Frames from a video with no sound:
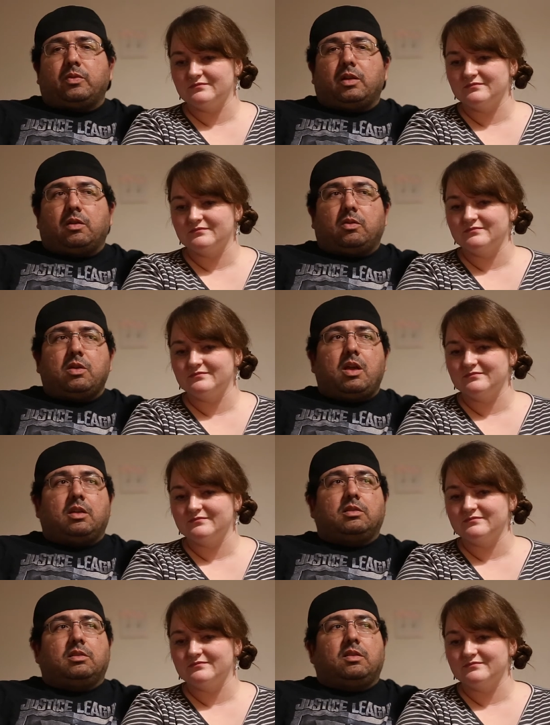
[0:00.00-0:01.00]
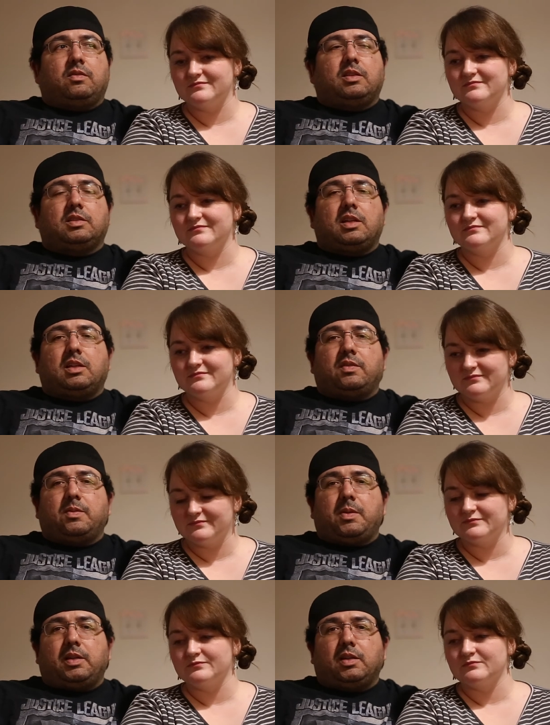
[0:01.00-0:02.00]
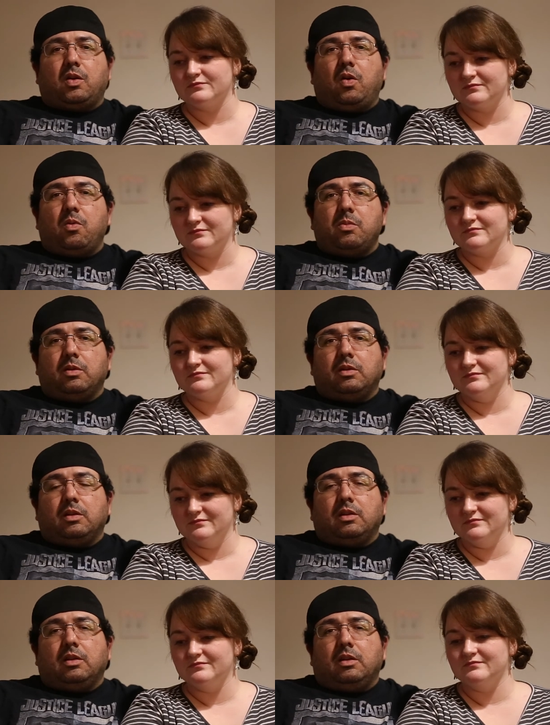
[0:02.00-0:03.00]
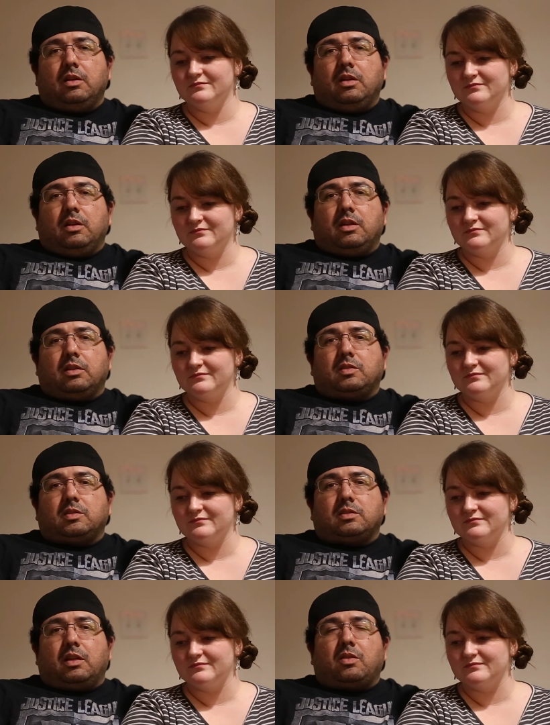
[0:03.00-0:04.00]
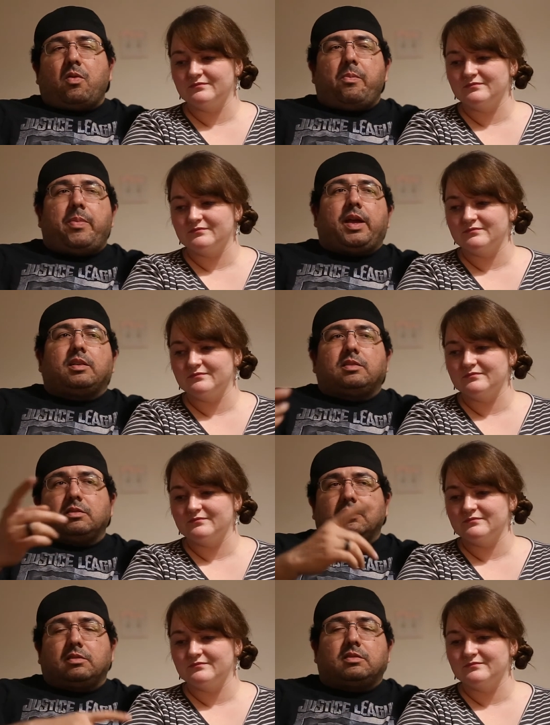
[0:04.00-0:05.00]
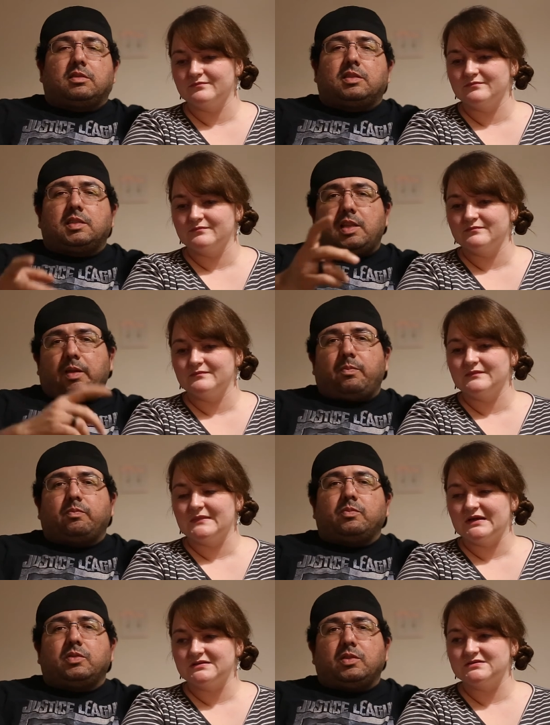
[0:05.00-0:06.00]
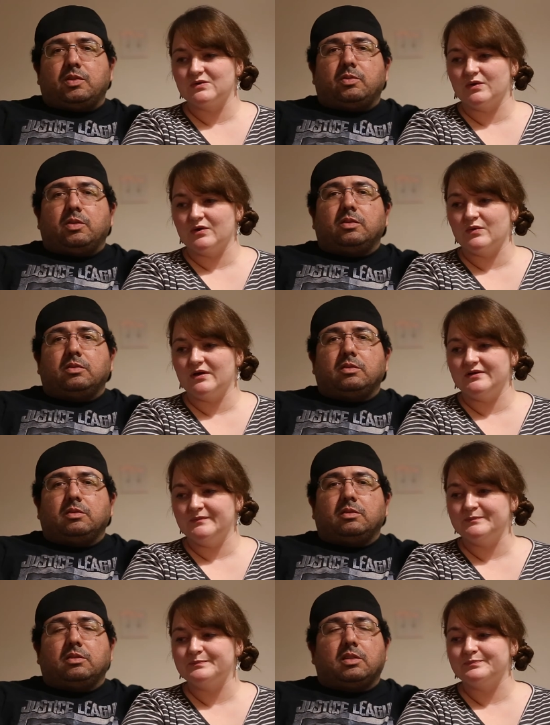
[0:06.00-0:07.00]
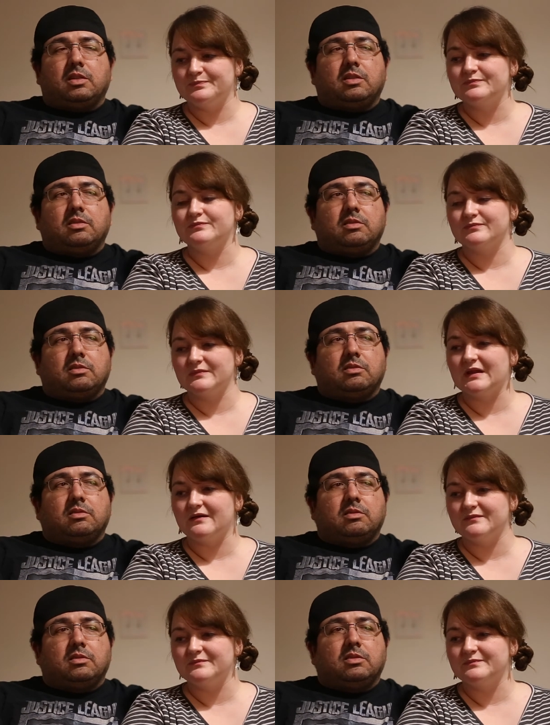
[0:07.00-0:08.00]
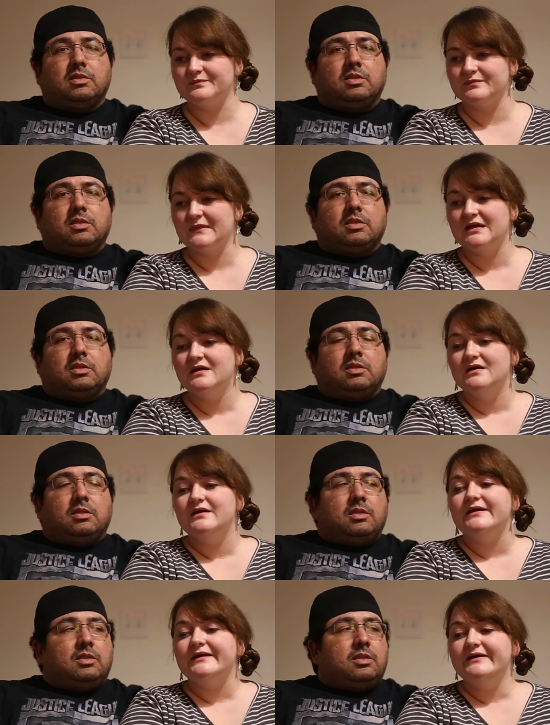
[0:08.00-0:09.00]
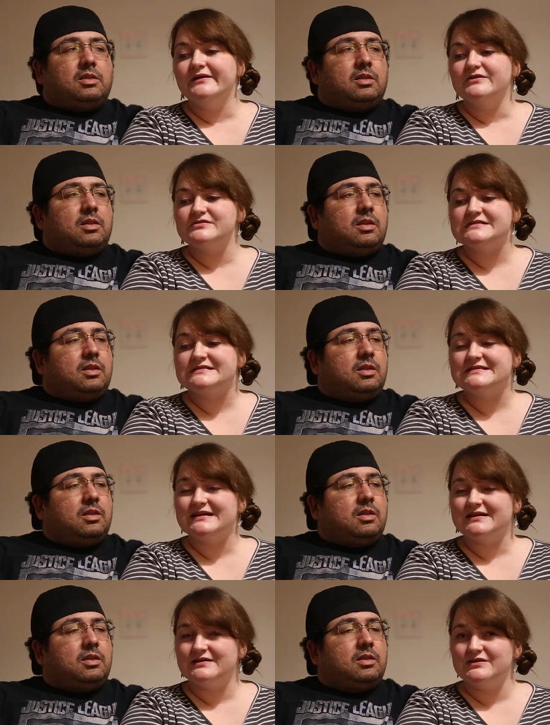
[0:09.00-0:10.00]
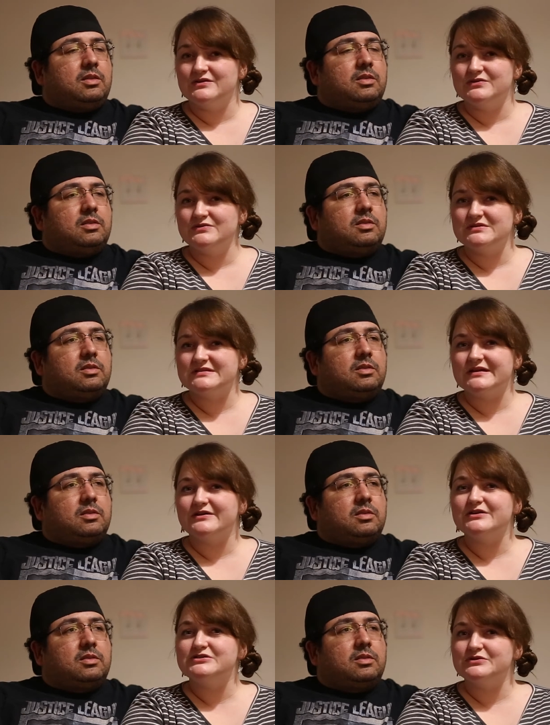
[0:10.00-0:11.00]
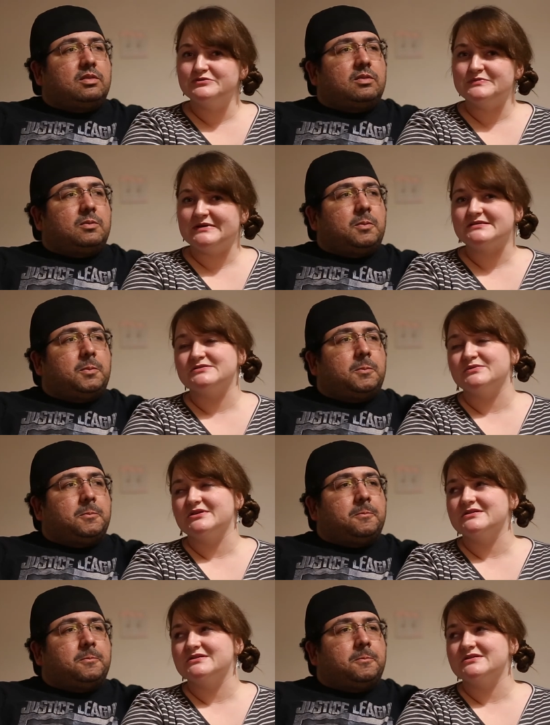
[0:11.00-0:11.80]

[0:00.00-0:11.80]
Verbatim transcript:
Speaker 1: It's like, okay, if they send everybody home, it's like go back to step
Speaker 2: zero. One. Yeah. Yeah. In other sad news, Terry Jones passed away